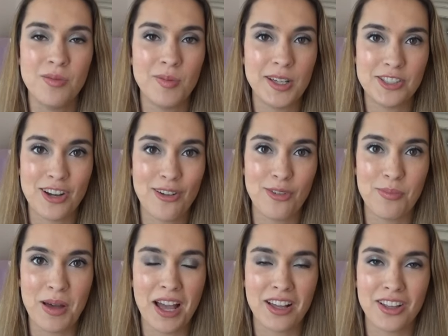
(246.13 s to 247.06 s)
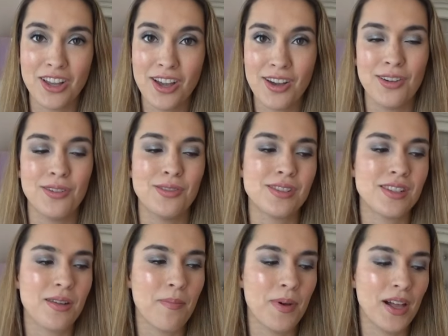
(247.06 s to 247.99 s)
my travel back
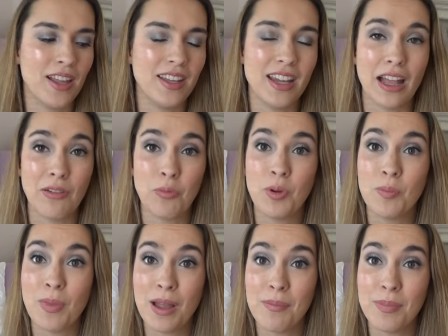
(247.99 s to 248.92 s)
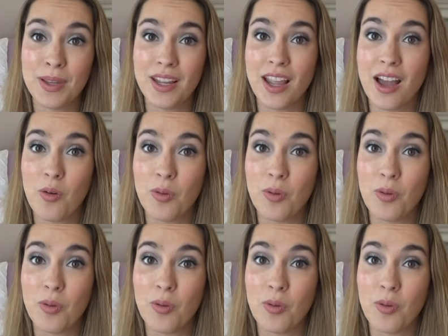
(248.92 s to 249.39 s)
goes but yeah we might be